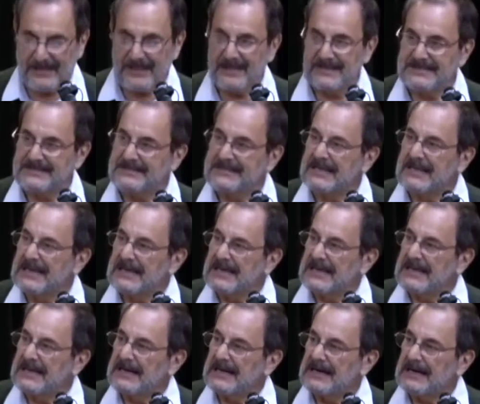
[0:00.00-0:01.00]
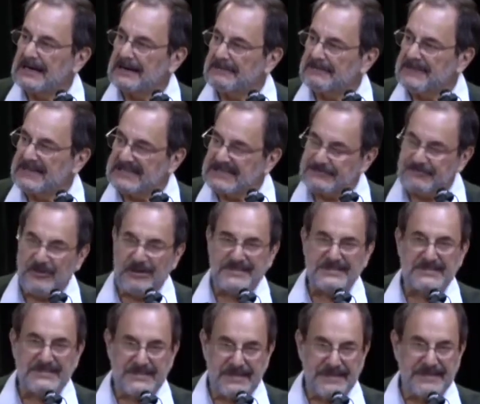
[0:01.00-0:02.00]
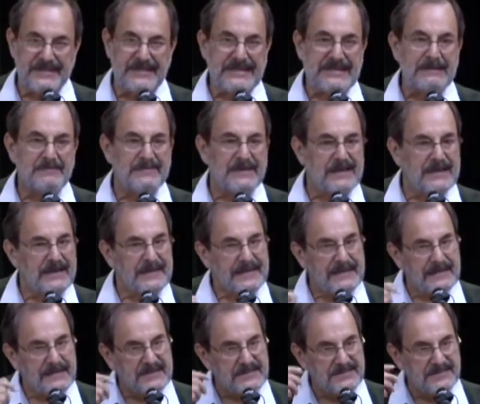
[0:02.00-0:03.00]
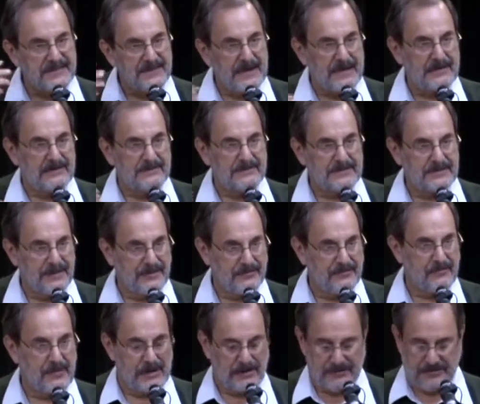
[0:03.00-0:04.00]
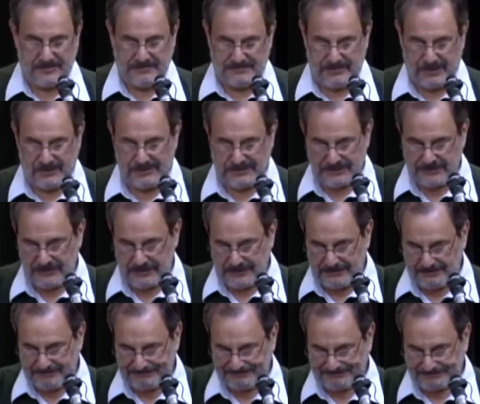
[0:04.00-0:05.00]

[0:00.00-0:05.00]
that um, expresses a theme that I think is found throughout her poetry.